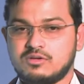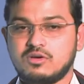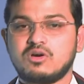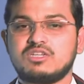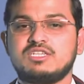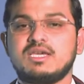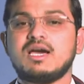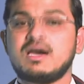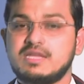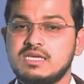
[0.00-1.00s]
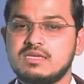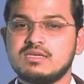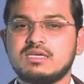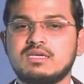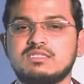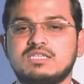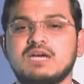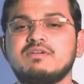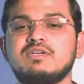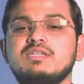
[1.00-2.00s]
or JRE,
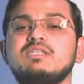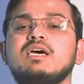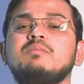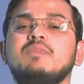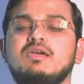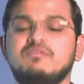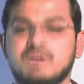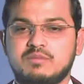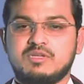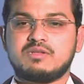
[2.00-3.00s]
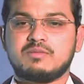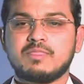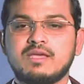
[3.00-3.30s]
Java Runtime Environment.